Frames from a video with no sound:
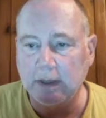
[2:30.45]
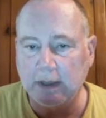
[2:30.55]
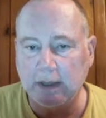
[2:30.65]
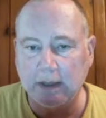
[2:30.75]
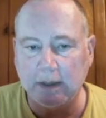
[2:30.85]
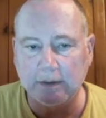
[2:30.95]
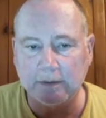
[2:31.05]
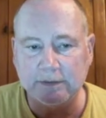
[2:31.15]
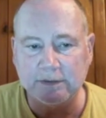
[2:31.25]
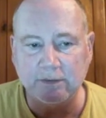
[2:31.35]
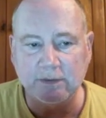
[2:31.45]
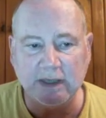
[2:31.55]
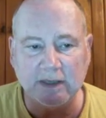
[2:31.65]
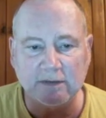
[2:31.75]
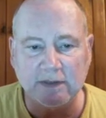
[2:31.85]
You
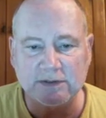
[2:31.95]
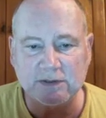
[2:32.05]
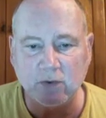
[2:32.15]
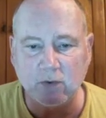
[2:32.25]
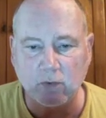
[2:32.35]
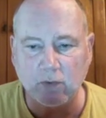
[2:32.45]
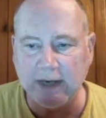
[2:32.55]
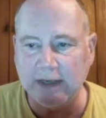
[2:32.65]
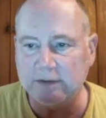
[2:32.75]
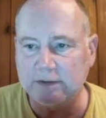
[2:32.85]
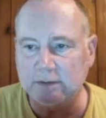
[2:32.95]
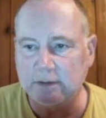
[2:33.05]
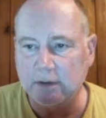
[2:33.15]
get this great